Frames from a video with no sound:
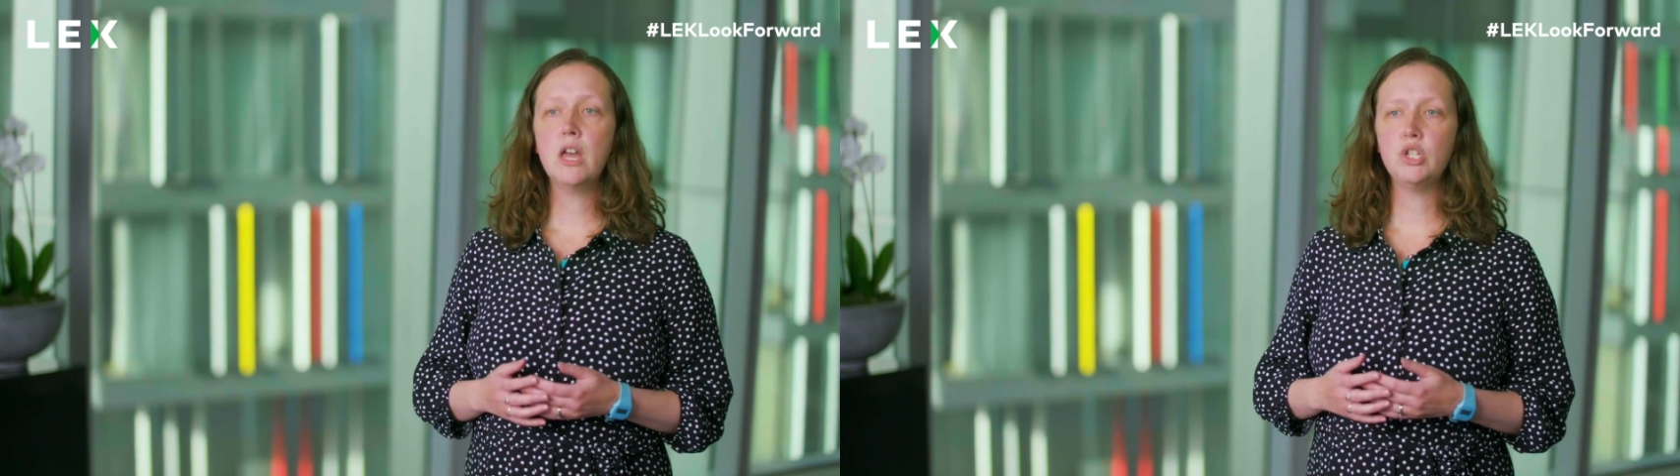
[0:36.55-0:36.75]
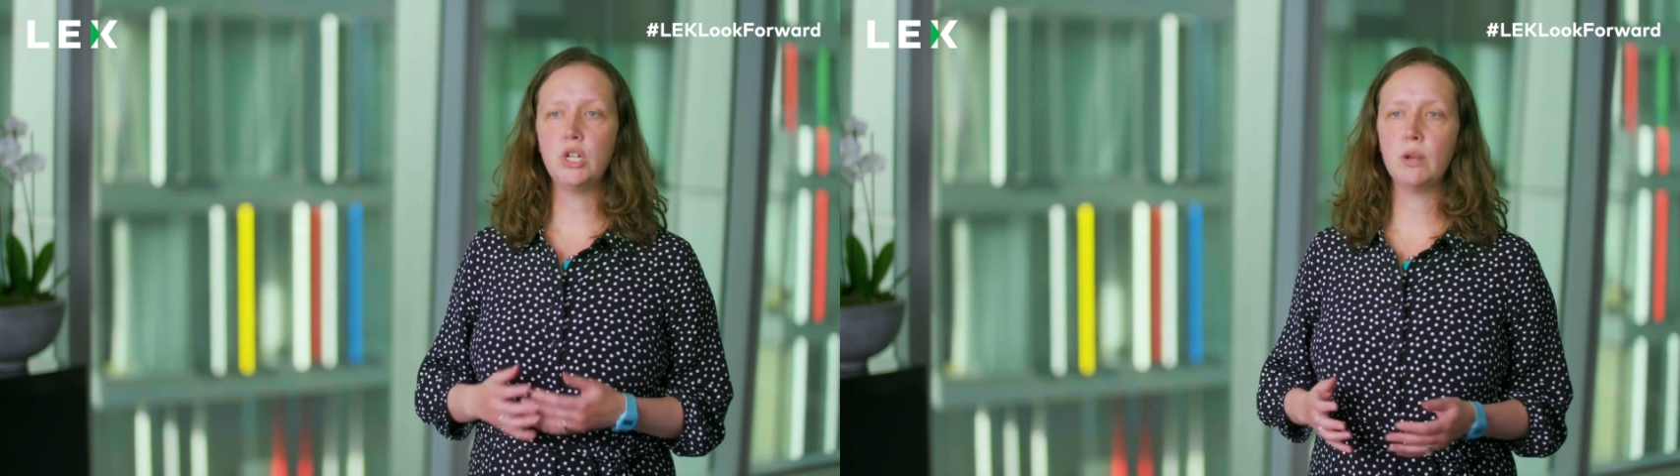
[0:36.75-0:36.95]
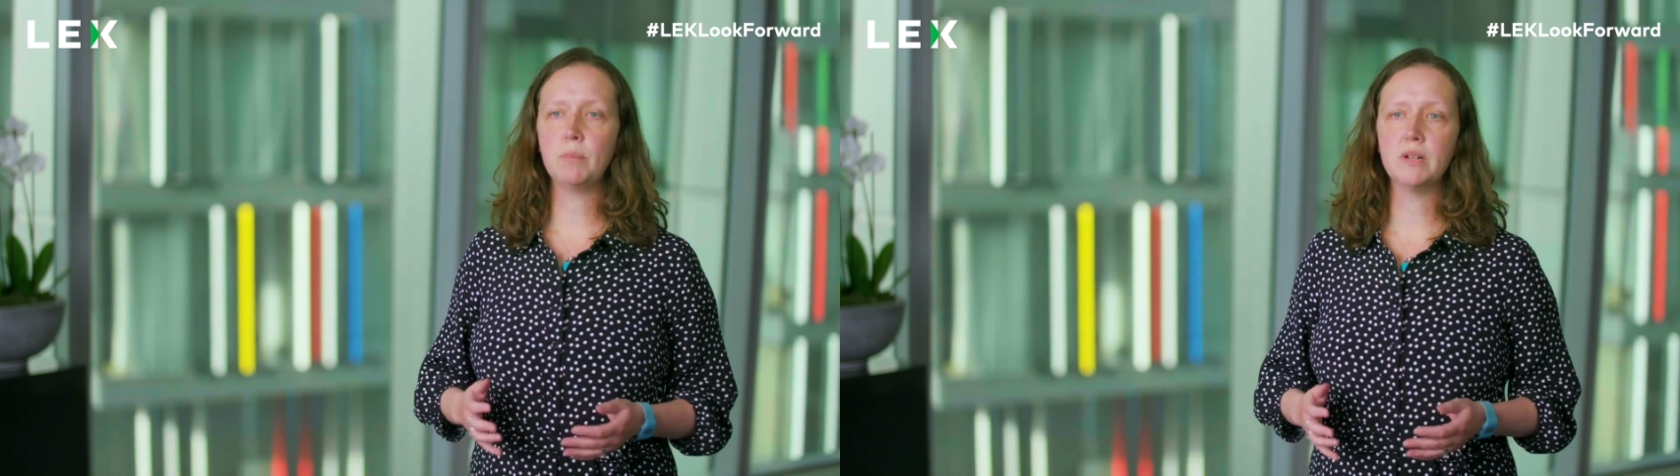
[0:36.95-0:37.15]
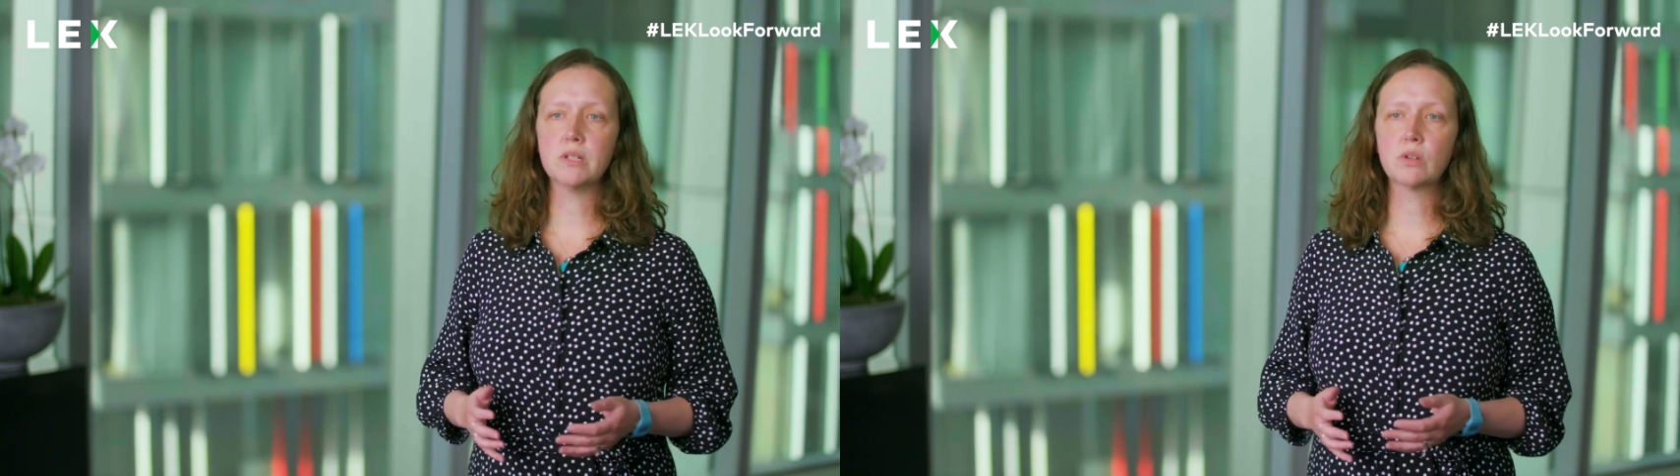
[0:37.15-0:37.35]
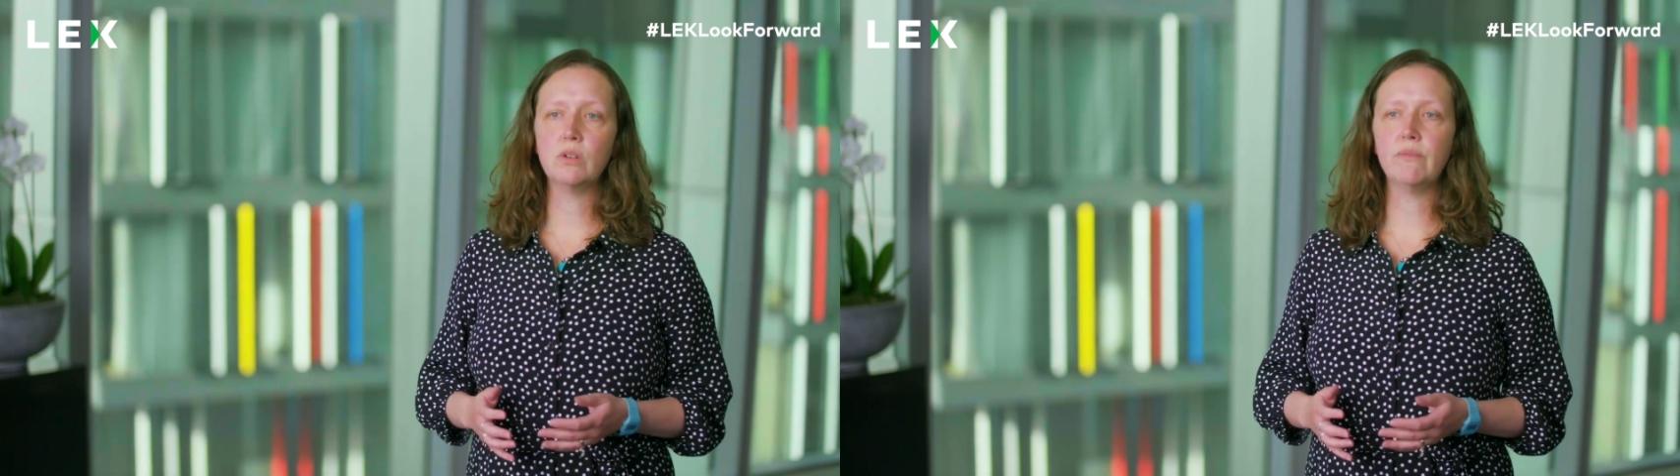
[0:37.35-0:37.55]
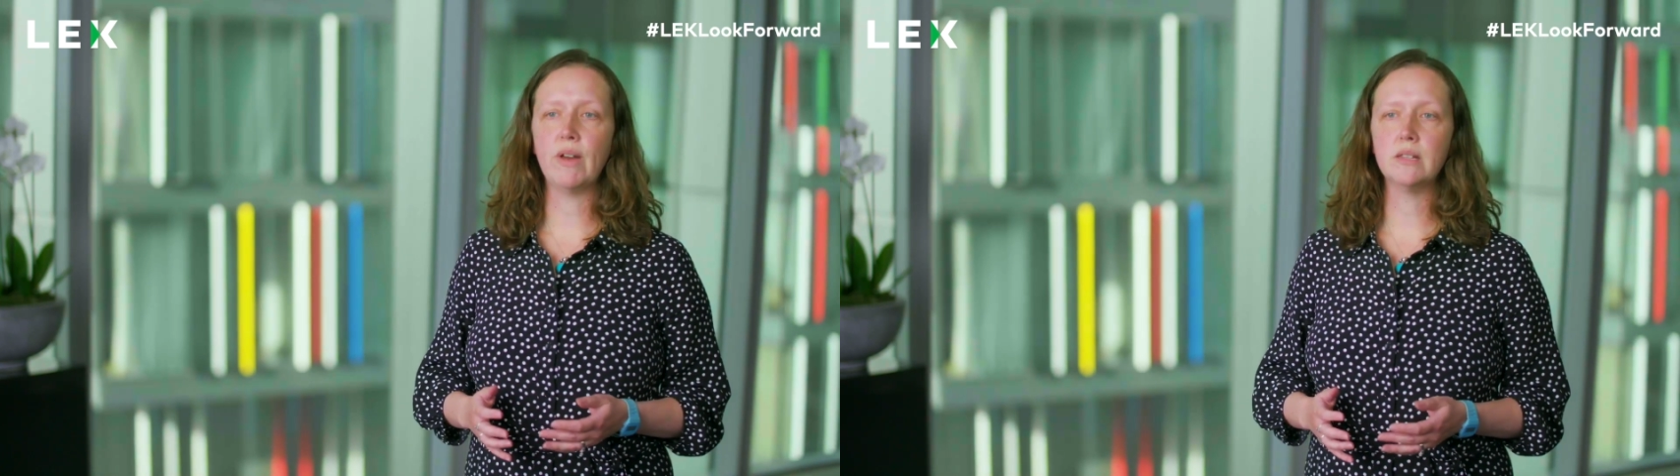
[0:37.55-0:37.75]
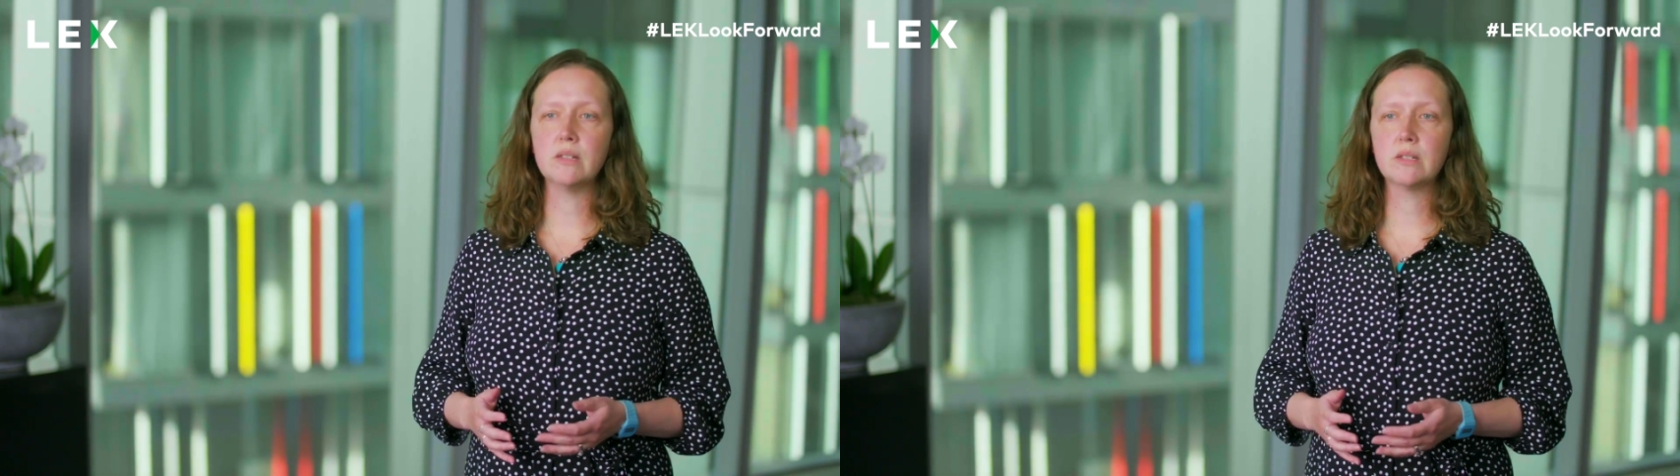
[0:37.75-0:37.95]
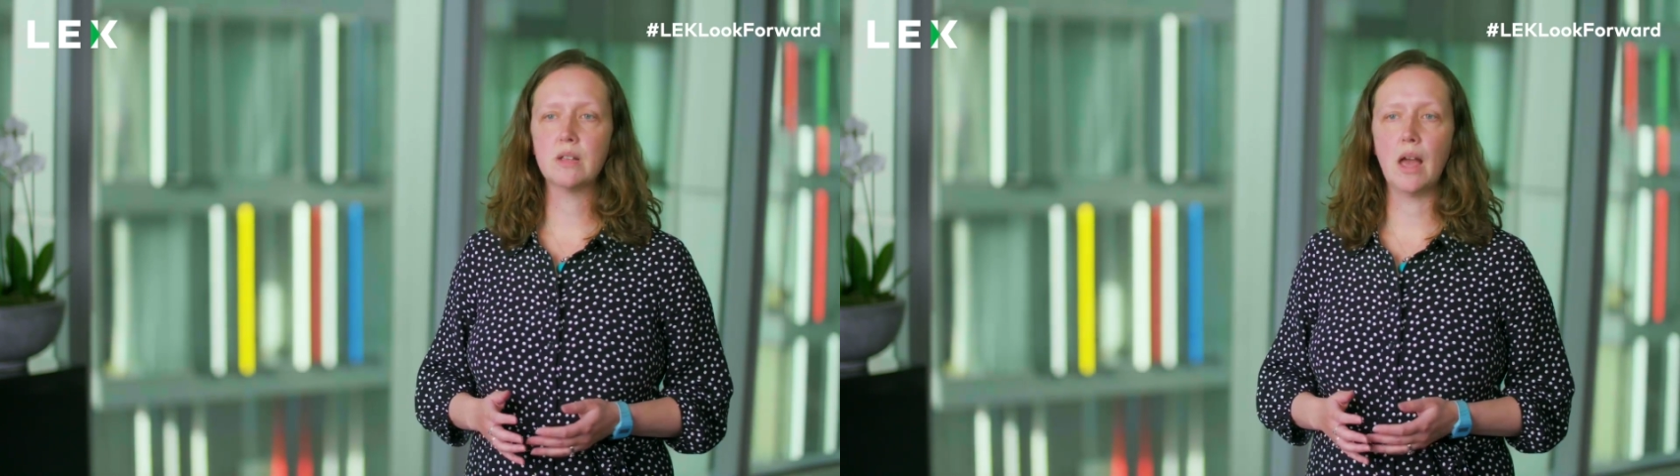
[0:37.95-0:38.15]
geopolitical
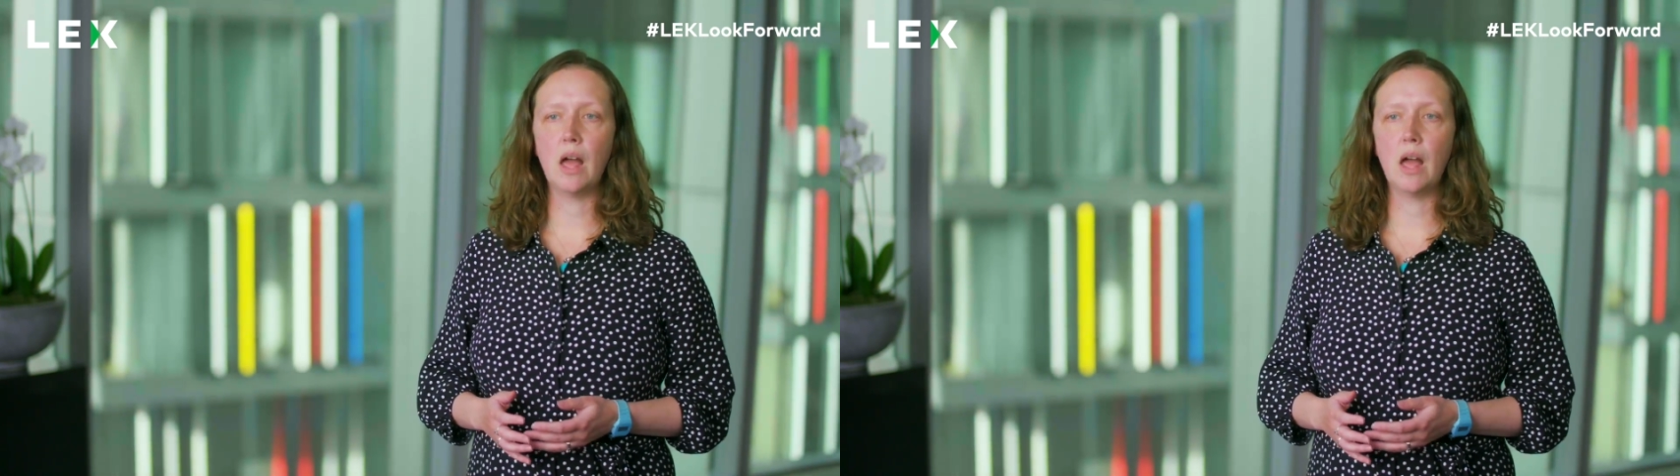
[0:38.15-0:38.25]
events,